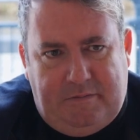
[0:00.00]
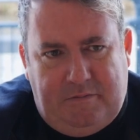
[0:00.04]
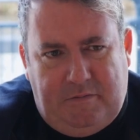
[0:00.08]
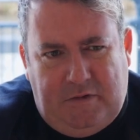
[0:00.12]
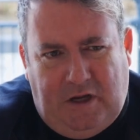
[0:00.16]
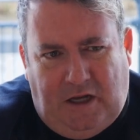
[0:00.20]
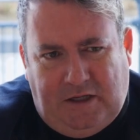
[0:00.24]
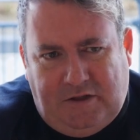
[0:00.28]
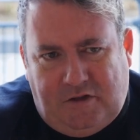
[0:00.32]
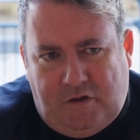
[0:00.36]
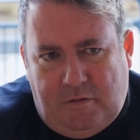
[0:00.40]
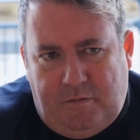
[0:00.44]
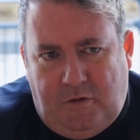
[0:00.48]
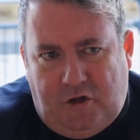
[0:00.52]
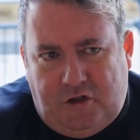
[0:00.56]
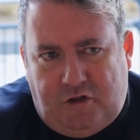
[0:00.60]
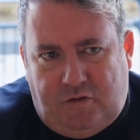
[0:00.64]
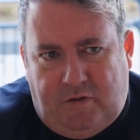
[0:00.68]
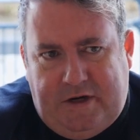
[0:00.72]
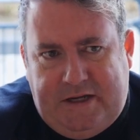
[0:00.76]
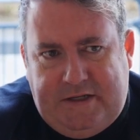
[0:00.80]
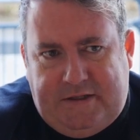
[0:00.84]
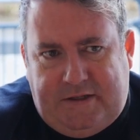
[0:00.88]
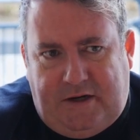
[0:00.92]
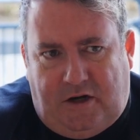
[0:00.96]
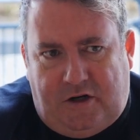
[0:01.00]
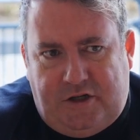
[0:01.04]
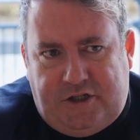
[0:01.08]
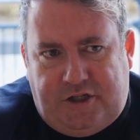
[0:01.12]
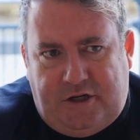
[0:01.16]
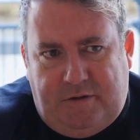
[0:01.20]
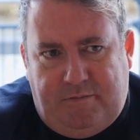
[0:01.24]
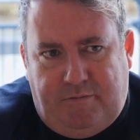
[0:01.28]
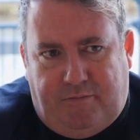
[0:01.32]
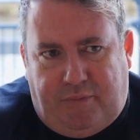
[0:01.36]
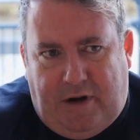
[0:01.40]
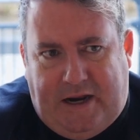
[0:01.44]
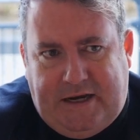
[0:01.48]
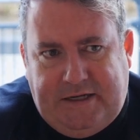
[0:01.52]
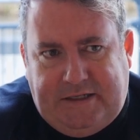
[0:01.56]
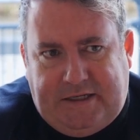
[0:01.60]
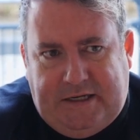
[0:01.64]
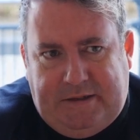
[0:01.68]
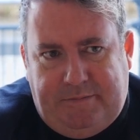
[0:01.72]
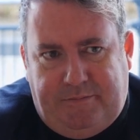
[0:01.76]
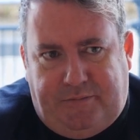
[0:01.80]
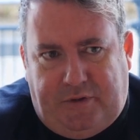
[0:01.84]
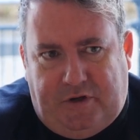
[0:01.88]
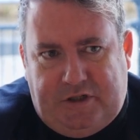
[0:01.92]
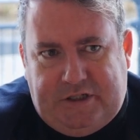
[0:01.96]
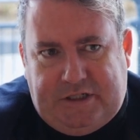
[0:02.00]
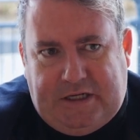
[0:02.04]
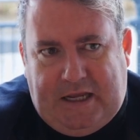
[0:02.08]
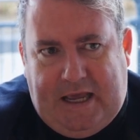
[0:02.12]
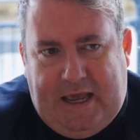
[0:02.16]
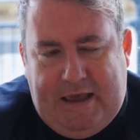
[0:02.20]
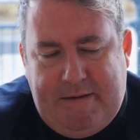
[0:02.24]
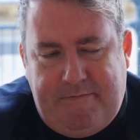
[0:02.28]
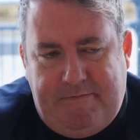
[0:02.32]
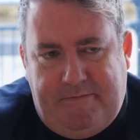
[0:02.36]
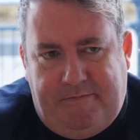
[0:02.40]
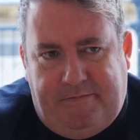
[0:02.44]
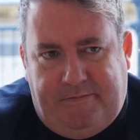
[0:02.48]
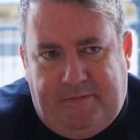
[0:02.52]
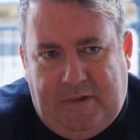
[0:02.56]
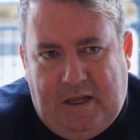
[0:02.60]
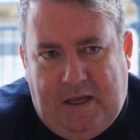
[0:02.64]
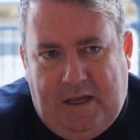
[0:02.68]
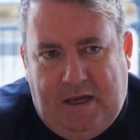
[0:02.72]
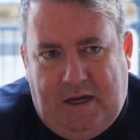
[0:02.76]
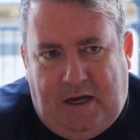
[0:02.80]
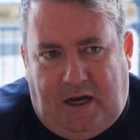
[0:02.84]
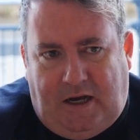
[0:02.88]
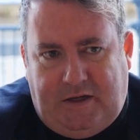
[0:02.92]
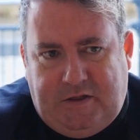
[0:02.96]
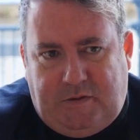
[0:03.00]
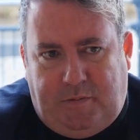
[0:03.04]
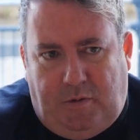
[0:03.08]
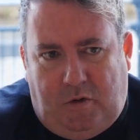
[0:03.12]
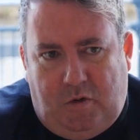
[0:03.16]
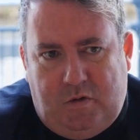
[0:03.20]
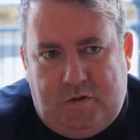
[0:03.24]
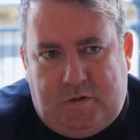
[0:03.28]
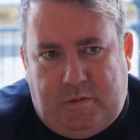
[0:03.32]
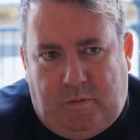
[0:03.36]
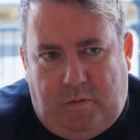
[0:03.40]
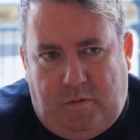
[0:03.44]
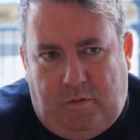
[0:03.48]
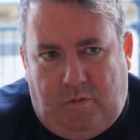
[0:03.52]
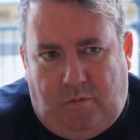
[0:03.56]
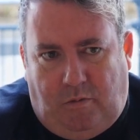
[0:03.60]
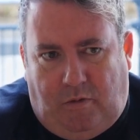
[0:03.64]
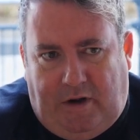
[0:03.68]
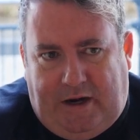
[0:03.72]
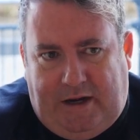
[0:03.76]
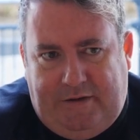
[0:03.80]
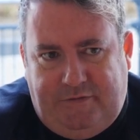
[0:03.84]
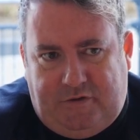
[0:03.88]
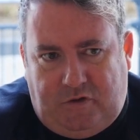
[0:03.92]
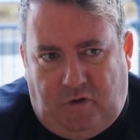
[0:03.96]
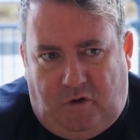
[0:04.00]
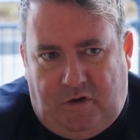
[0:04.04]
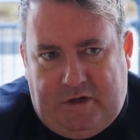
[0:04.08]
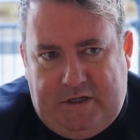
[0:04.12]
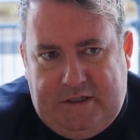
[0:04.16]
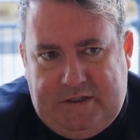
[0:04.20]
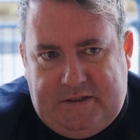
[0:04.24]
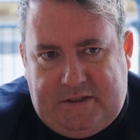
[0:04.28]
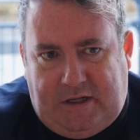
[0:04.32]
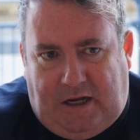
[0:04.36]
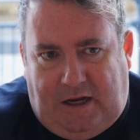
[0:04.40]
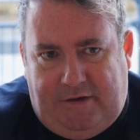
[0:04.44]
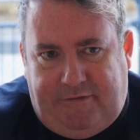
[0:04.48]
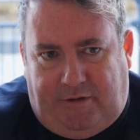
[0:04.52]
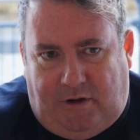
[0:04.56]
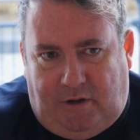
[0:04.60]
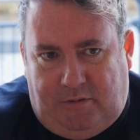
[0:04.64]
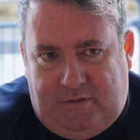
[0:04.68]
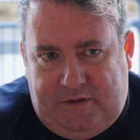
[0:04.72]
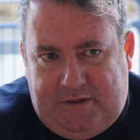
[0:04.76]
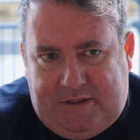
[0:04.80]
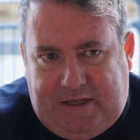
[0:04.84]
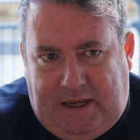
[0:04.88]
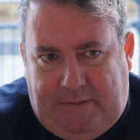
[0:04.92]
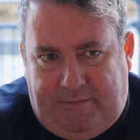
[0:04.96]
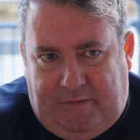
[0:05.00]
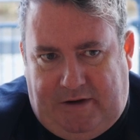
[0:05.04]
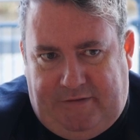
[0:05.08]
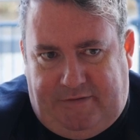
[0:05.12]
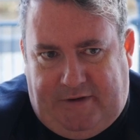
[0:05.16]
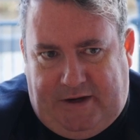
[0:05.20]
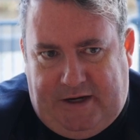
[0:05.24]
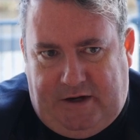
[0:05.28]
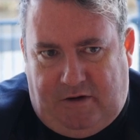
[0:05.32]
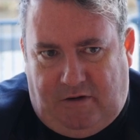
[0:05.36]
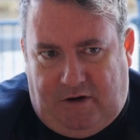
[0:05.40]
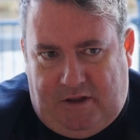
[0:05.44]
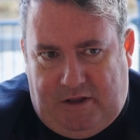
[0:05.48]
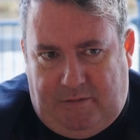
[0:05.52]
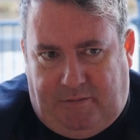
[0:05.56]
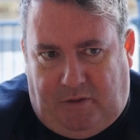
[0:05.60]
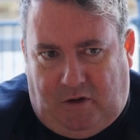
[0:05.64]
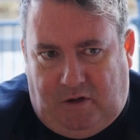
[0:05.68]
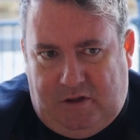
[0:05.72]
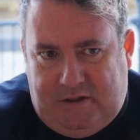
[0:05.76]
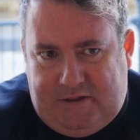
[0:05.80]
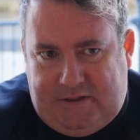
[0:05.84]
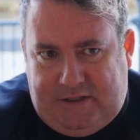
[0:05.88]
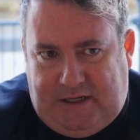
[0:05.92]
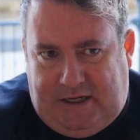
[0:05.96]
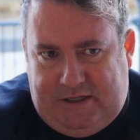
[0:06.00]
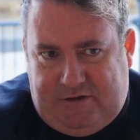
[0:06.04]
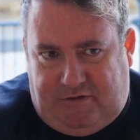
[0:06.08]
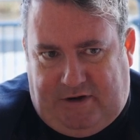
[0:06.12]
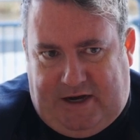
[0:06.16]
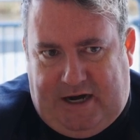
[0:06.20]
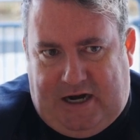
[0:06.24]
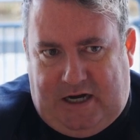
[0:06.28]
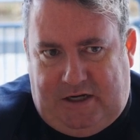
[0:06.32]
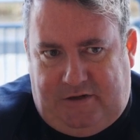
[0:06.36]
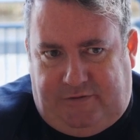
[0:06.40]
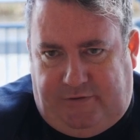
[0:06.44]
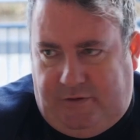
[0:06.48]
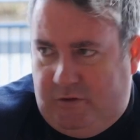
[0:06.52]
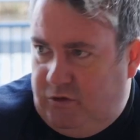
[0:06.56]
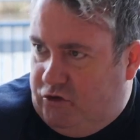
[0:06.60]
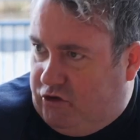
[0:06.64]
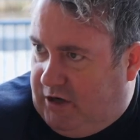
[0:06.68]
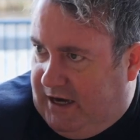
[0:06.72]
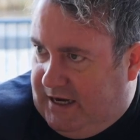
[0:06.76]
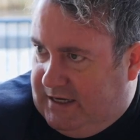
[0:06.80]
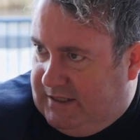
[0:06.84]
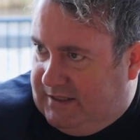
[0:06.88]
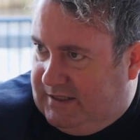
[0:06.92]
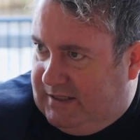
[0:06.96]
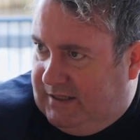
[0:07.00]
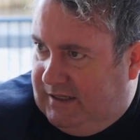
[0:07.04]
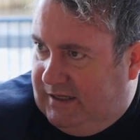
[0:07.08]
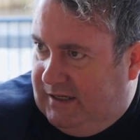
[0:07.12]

not so much researching, Brendan, but I suppose what I've done is I've always kept my finger on the pulse as regards food trends.